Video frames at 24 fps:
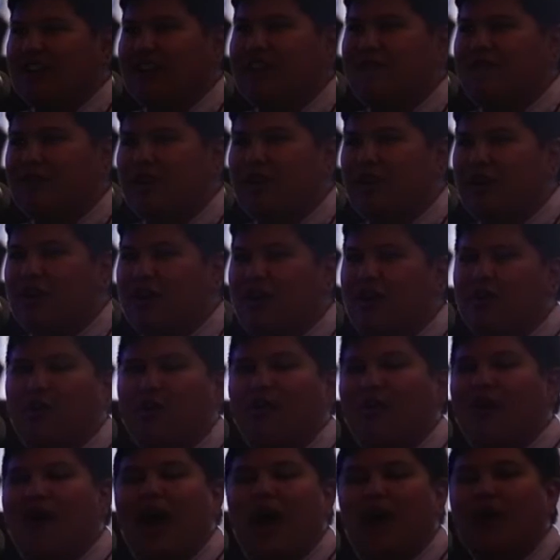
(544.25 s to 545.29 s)
even
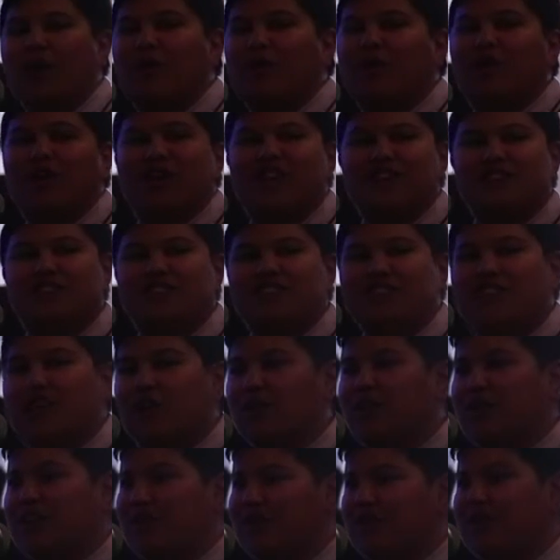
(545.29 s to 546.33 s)
though we weren't
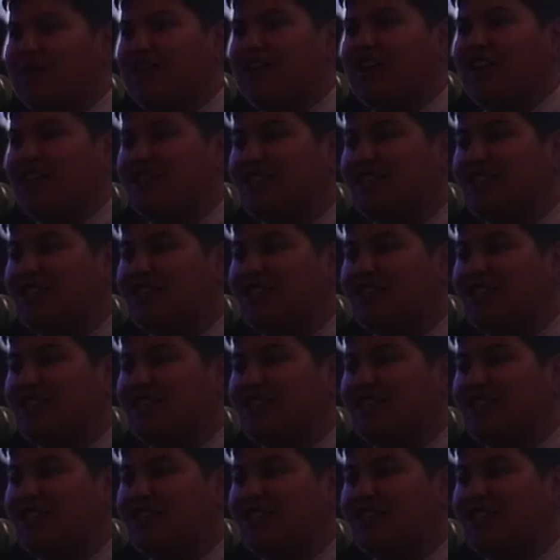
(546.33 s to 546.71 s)
necessarily from the